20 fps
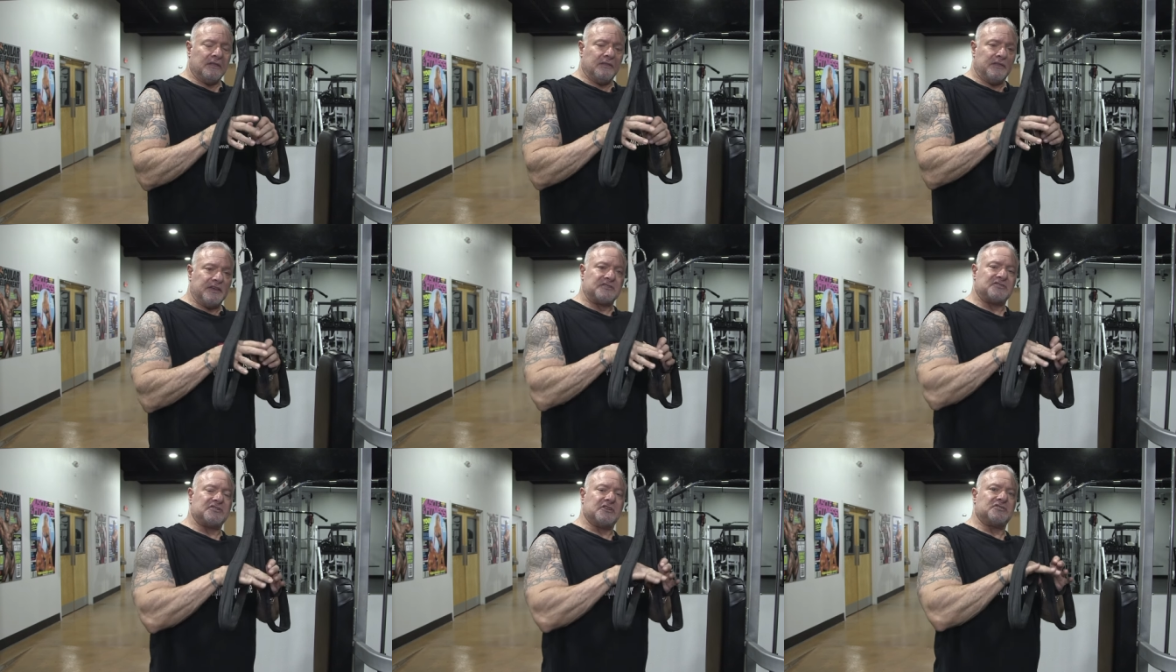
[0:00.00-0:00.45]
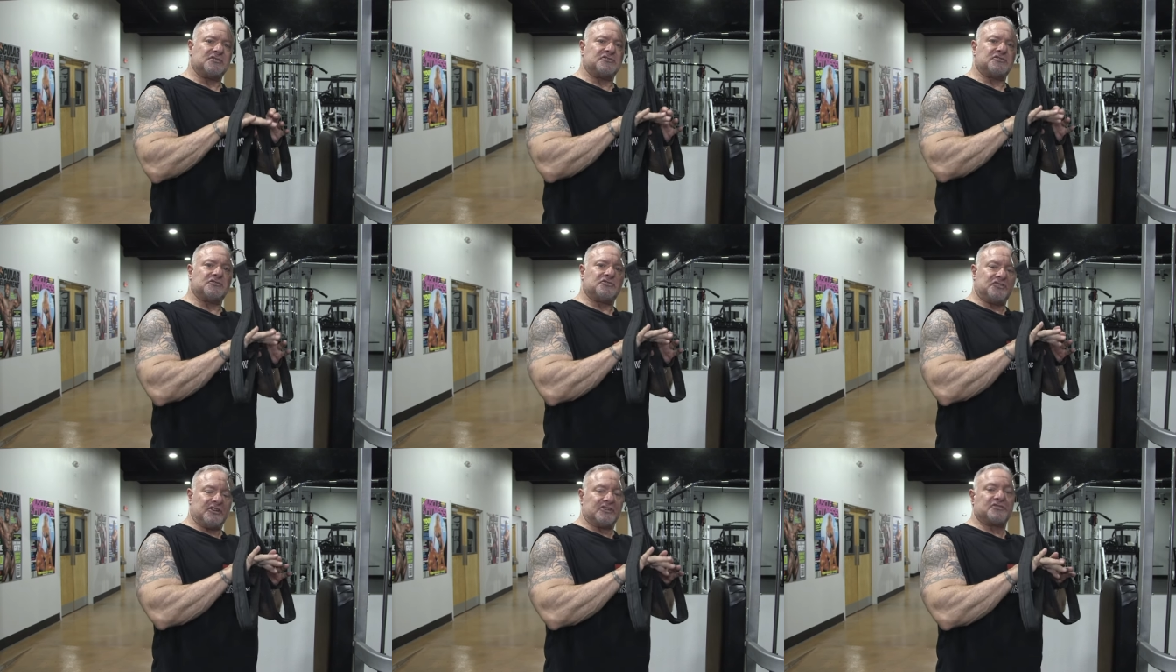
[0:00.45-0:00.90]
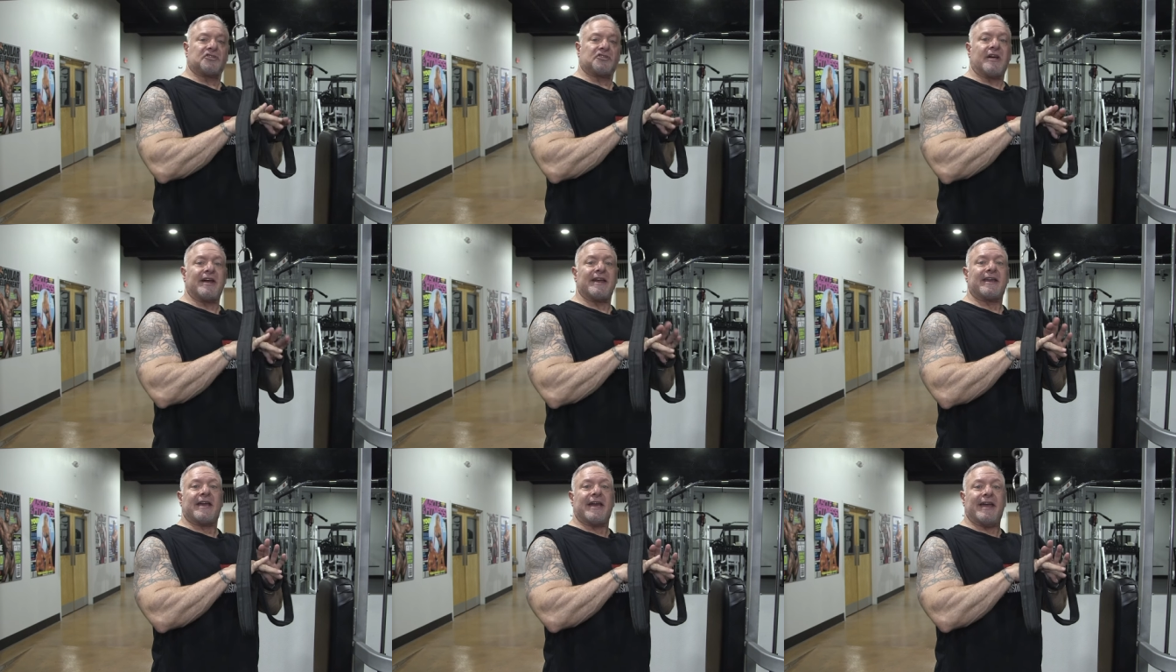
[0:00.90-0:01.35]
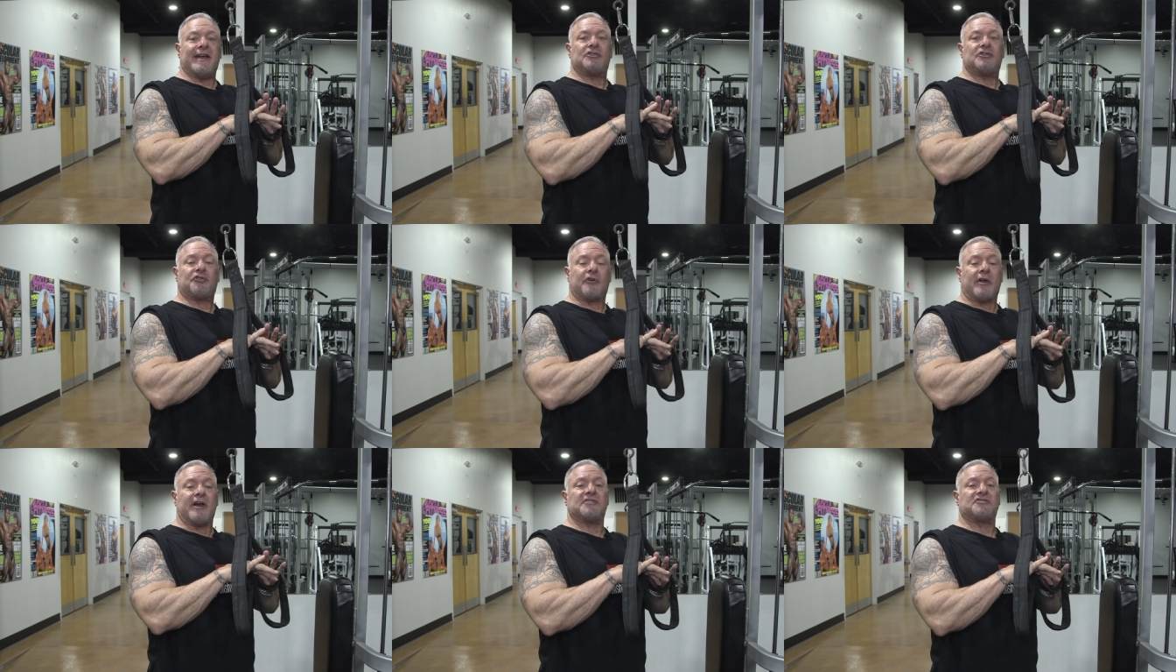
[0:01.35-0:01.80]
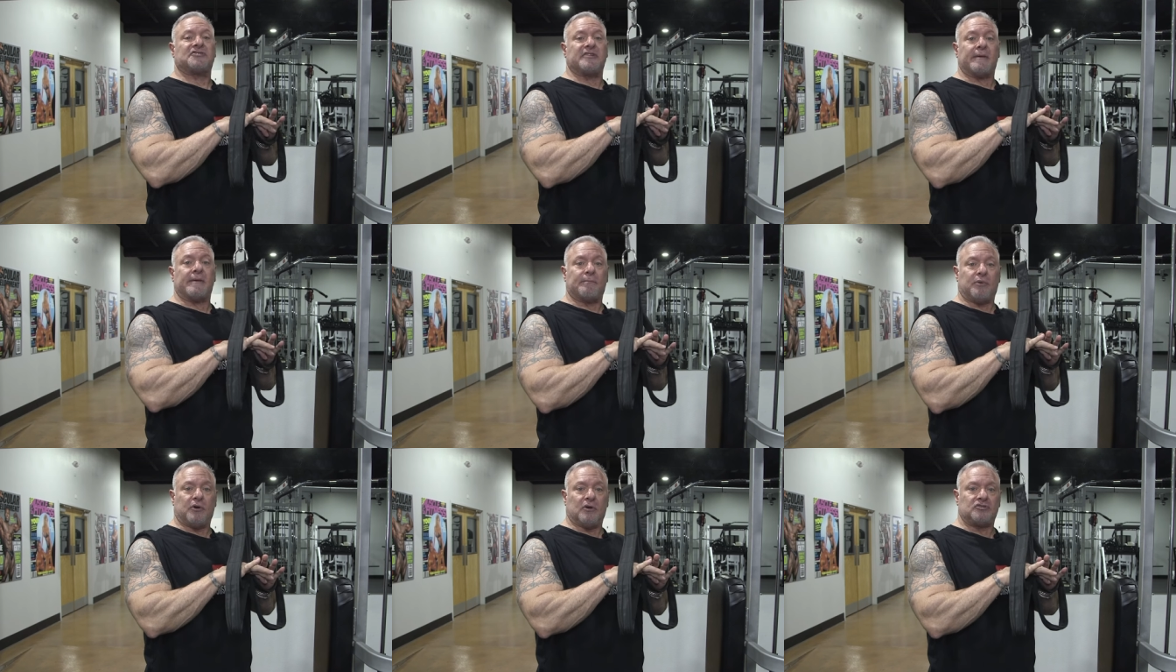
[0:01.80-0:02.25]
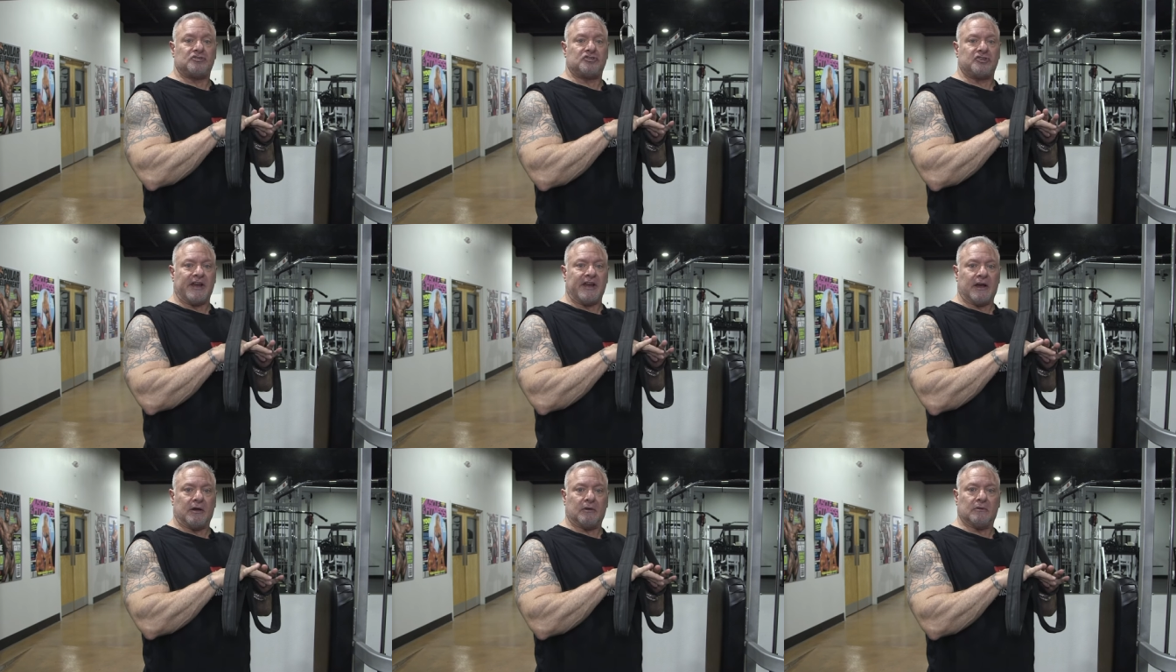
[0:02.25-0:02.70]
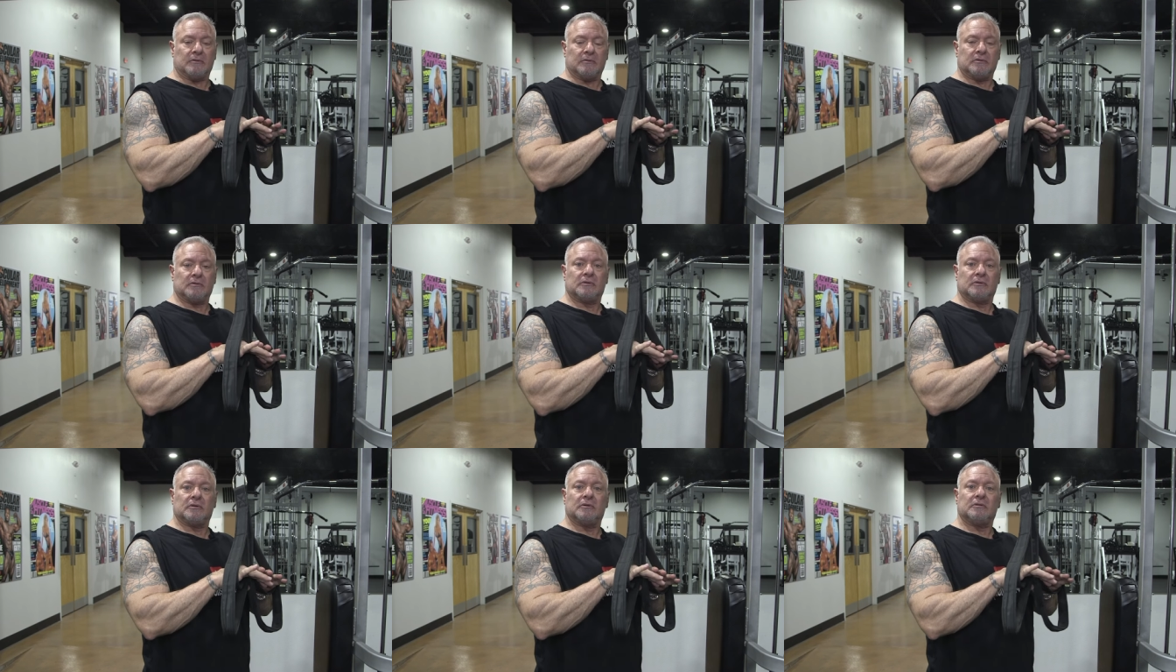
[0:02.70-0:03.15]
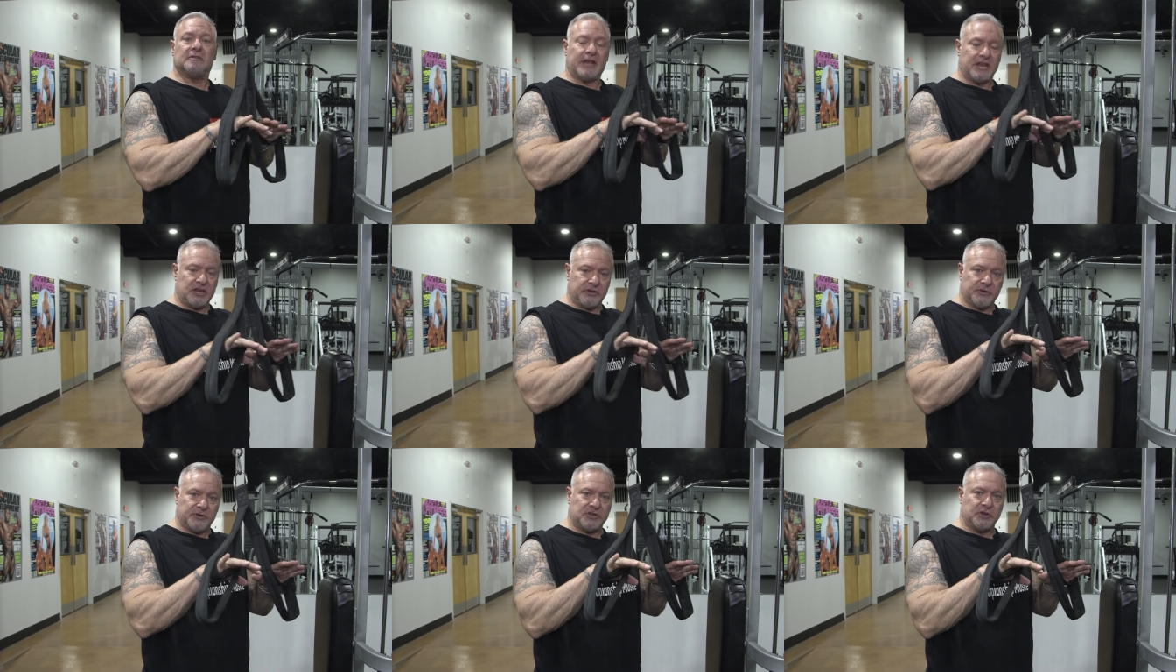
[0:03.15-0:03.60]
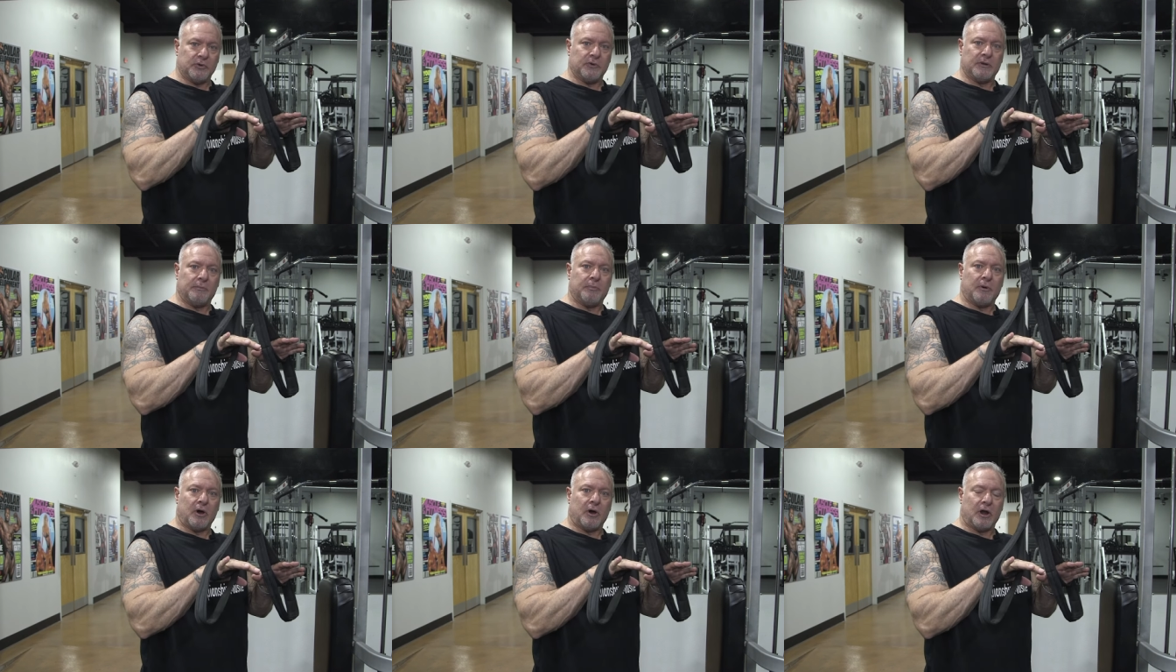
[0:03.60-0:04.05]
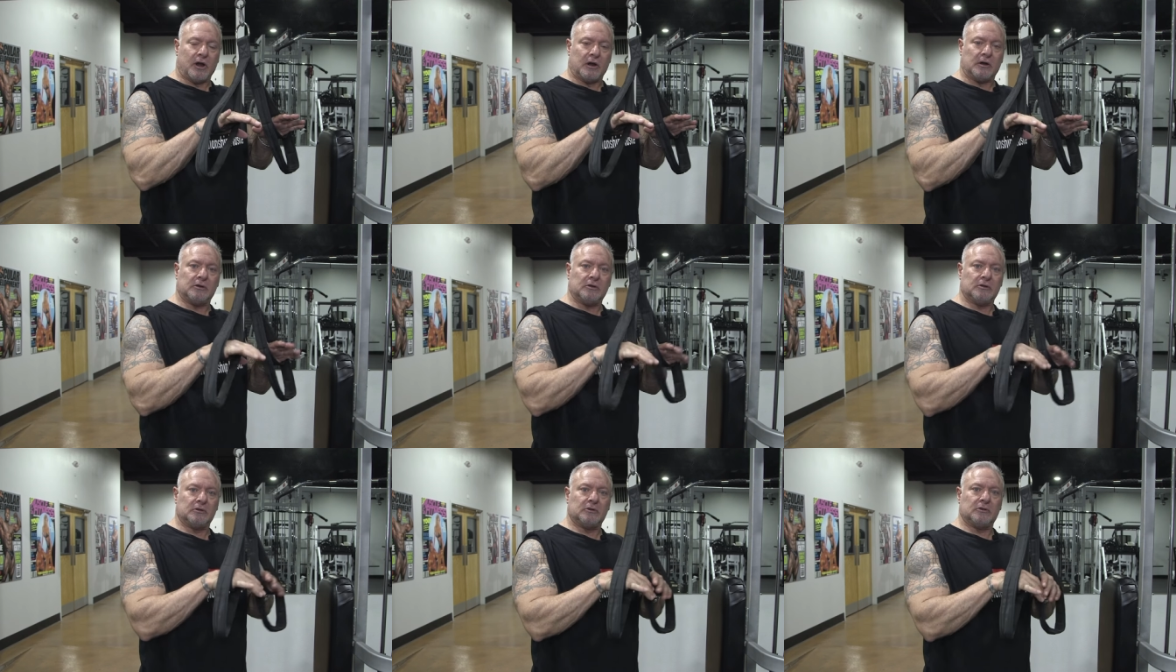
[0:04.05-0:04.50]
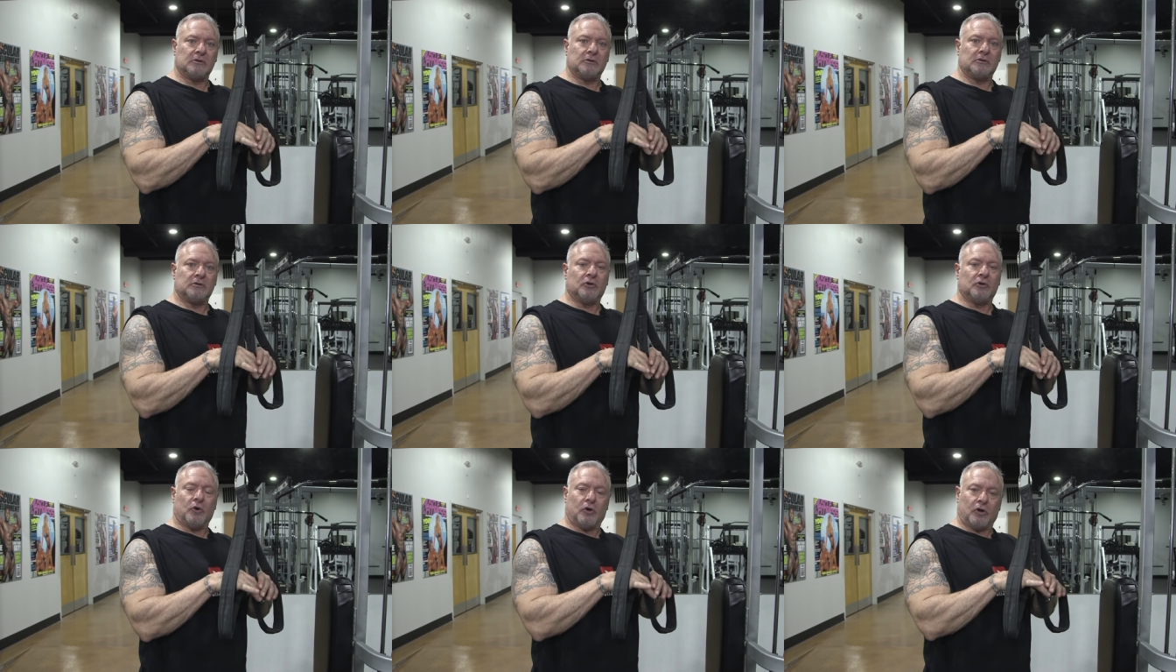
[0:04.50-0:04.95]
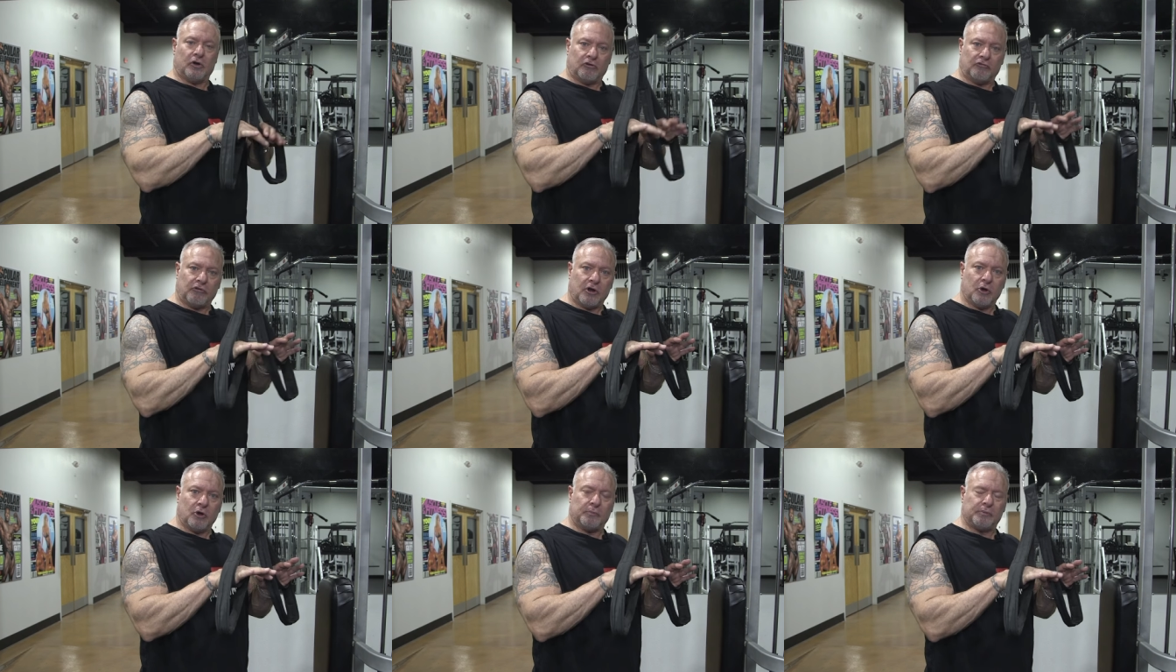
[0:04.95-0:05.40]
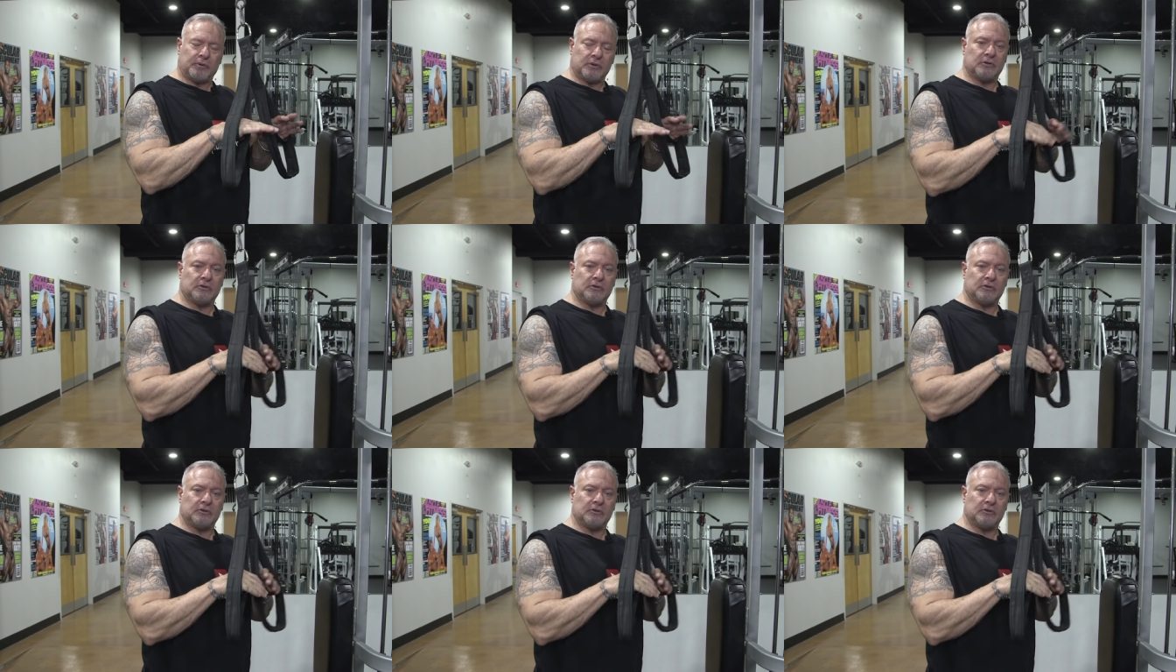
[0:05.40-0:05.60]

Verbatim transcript: This is just like a tricep pushdown that you would do with a bar or a rope.